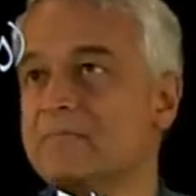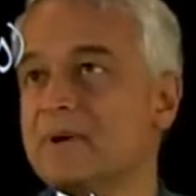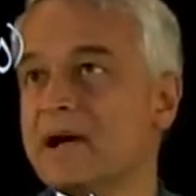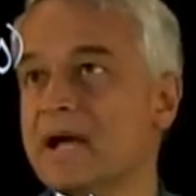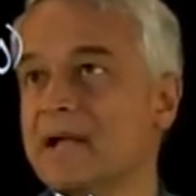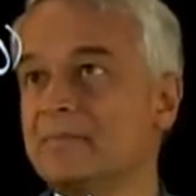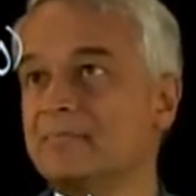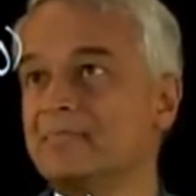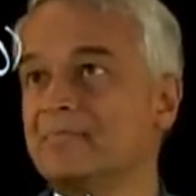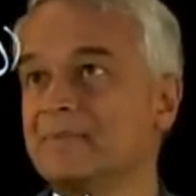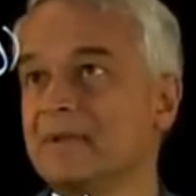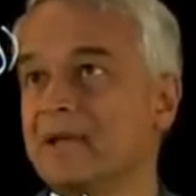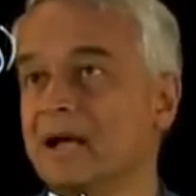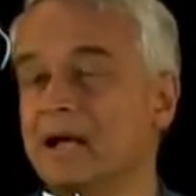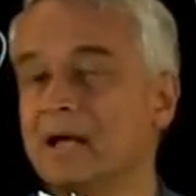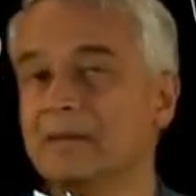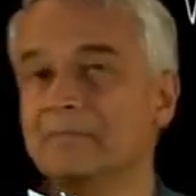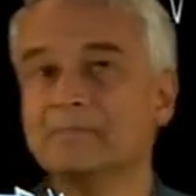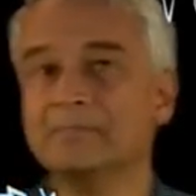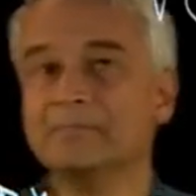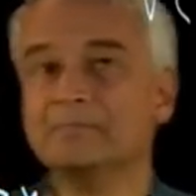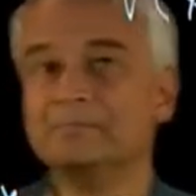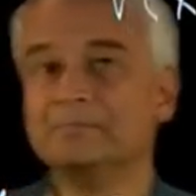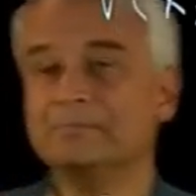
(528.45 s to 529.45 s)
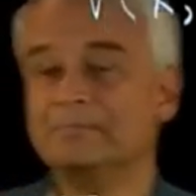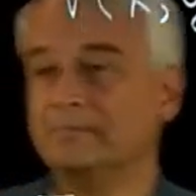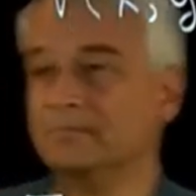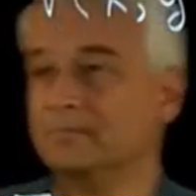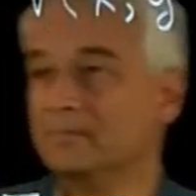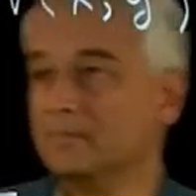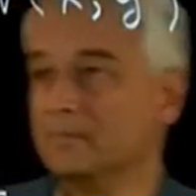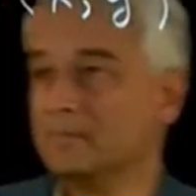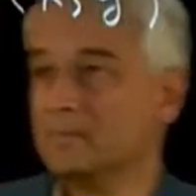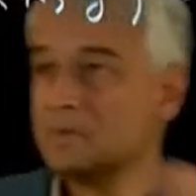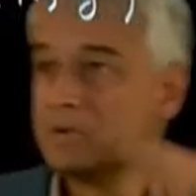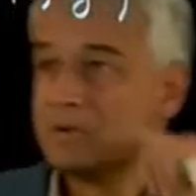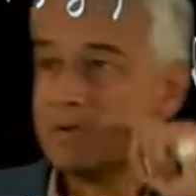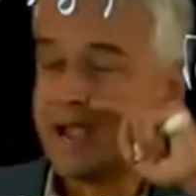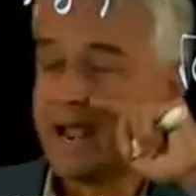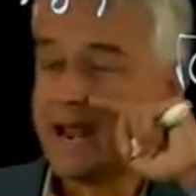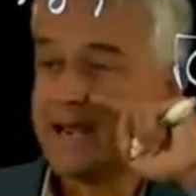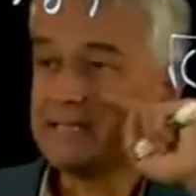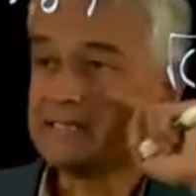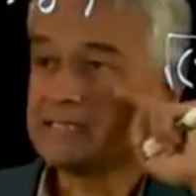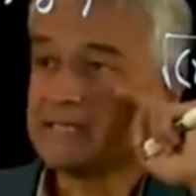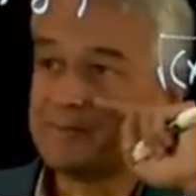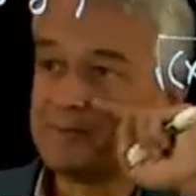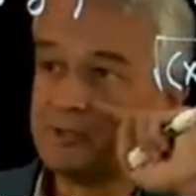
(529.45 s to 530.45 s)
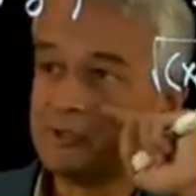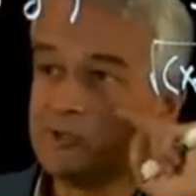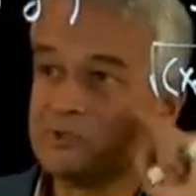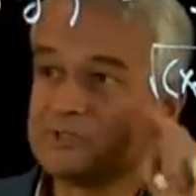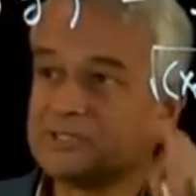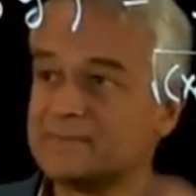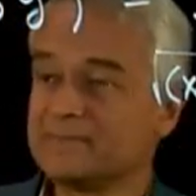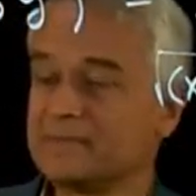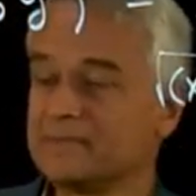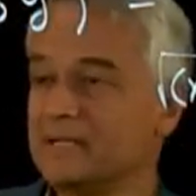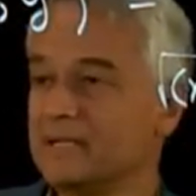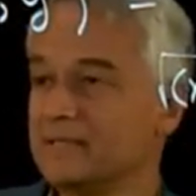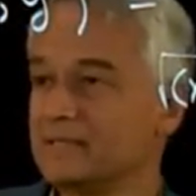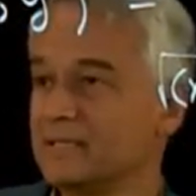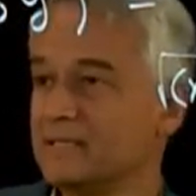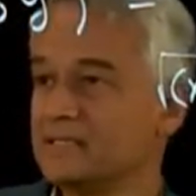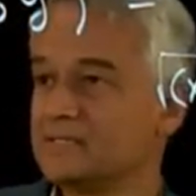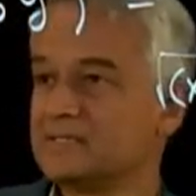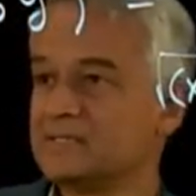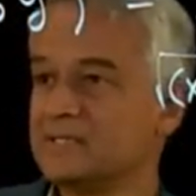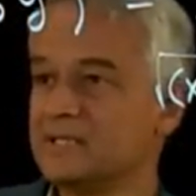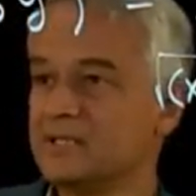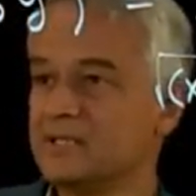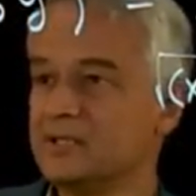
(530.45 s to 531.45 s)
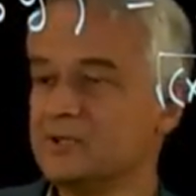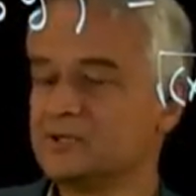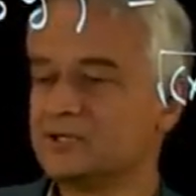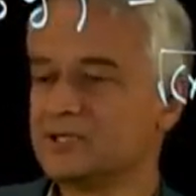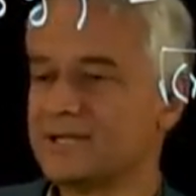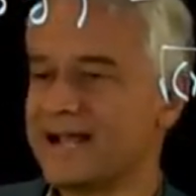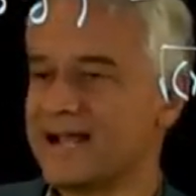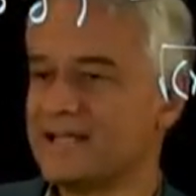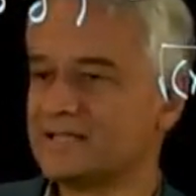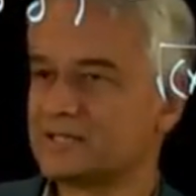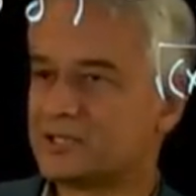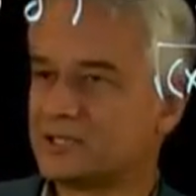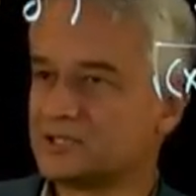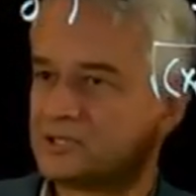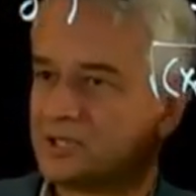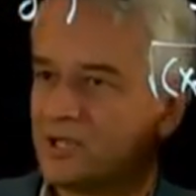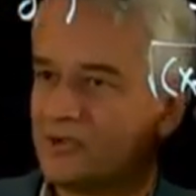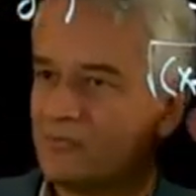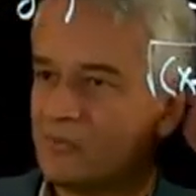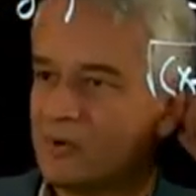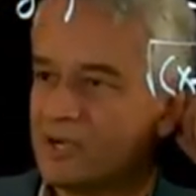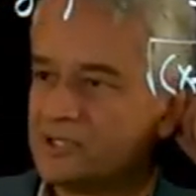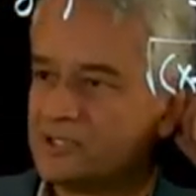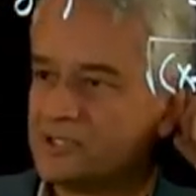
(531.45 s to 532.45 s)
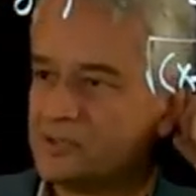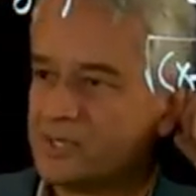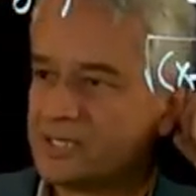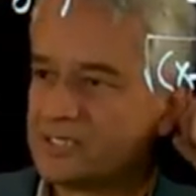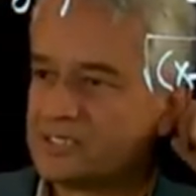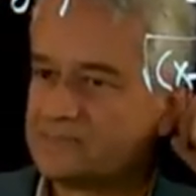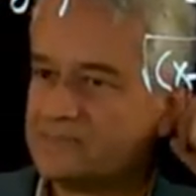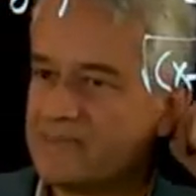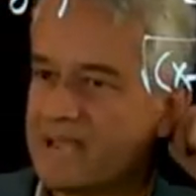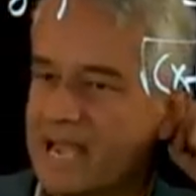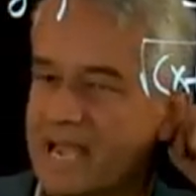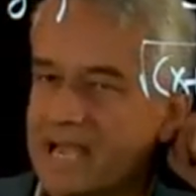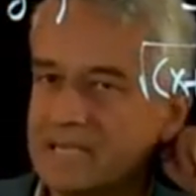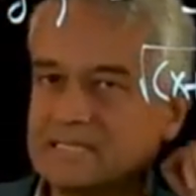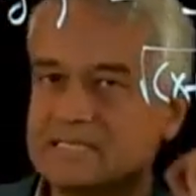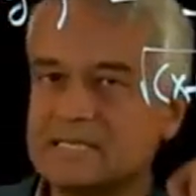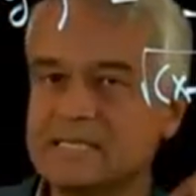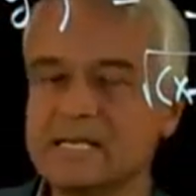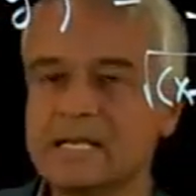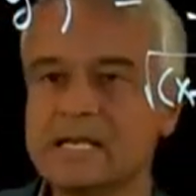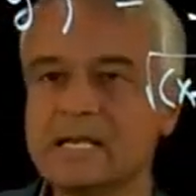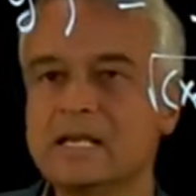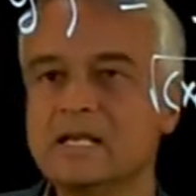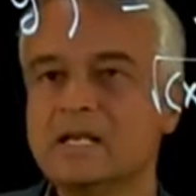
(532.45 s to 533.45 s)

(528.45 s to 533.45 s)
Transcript: But anytime you do something like this, you should ask yourself what you expect.